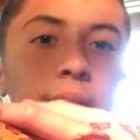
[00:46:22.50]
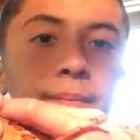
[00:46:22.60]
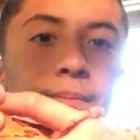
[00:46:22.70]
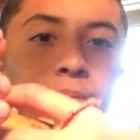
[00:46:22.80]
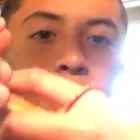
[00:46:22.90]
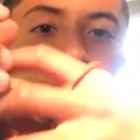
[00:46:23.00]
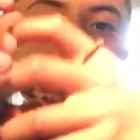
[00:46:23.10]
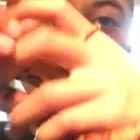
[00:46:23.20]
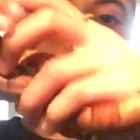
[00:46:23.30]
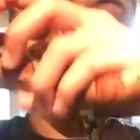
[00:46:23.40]
um,
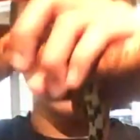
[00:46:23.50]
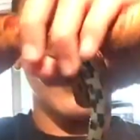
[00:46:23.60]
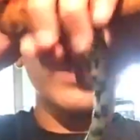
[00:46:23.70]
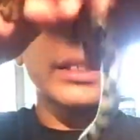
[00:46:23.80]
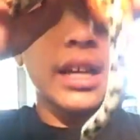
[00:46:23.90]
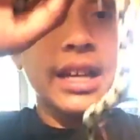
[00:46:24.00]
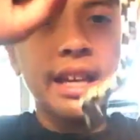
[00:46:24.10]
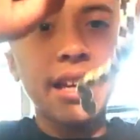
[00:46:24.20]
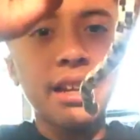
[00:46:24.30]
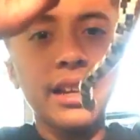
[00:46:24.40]
now he's got
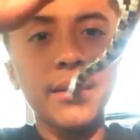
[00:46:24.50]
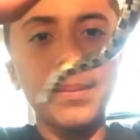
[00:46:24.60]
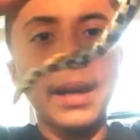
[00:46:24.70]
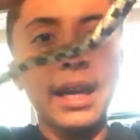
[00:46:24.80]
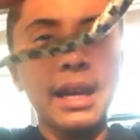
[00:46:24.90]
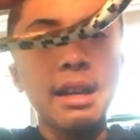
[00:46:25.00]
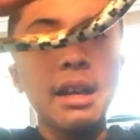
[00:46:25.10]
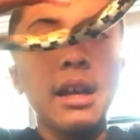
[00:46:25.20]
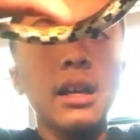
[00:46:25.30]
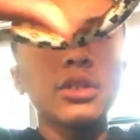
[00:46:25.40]
heating pad.
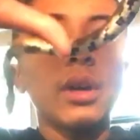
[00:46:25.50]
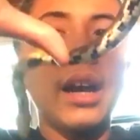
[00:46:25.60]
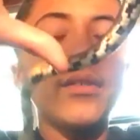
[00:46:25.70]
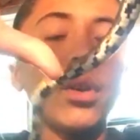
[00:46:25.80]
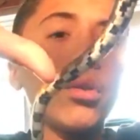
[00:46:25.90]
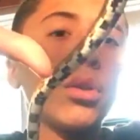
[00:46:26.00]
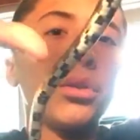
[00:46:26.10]
So I have no